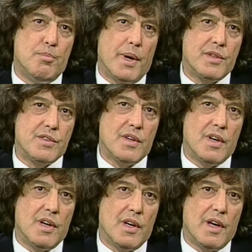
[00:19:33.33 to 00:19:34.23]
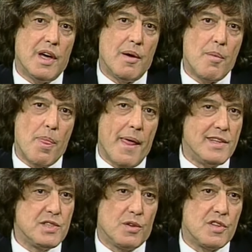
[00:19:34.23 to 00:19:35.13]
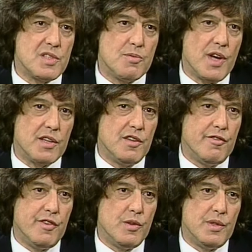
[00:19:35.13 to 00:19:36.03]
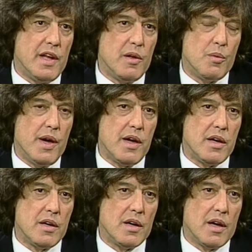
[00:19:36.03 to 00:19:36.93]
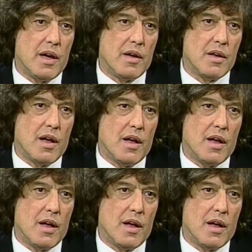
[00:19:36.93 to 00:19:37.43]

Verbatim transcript: But uh, that's not a subjective view in any way. Uh,